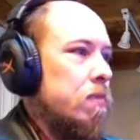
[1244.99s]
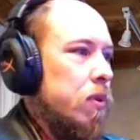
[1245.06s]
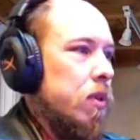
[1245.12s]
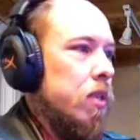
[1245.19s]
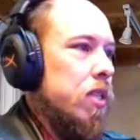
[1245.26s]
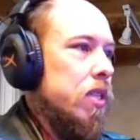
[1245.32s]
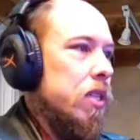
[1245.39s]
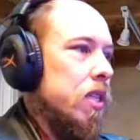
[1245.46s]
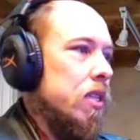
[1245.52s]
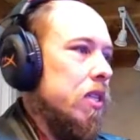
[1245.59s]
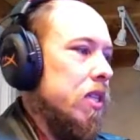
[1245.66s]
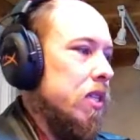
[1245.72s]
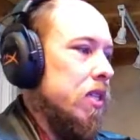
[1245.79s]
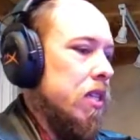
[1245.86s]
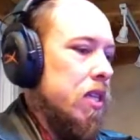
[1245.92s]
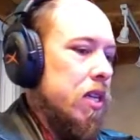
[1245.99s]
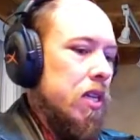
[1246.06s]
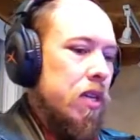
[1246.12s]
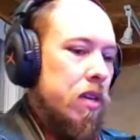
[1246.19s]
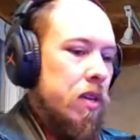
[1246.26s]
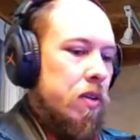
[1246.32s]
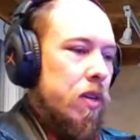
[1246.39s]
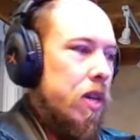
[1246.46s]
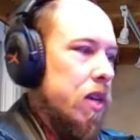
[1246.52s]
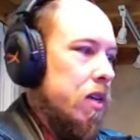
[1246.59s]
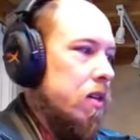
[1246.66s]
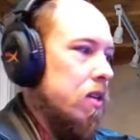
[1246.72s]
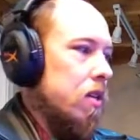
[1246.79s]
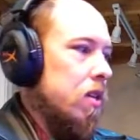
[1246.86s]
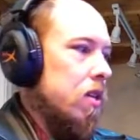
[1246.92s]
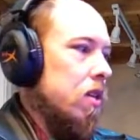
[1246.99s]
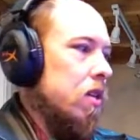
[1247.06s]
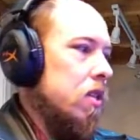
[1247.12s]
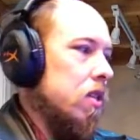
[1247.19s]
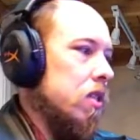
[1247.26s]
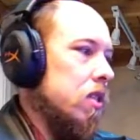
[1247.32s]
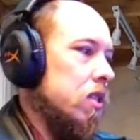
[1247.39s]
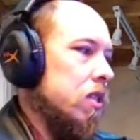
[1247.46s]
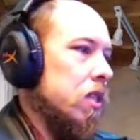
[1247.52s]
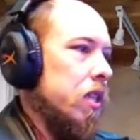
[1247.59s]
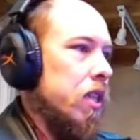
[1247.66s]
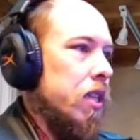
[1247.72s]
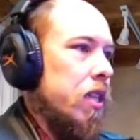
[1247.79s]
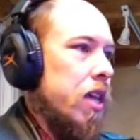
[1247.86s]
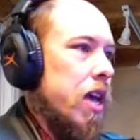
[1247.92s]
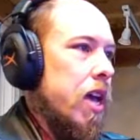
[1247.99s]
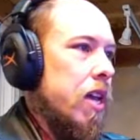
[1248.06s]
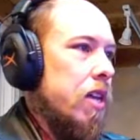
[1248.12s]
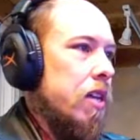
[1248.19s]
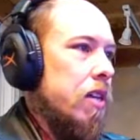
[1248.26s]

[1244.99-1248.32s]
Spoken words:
Put it in the city, city, city. Okay. Delete that.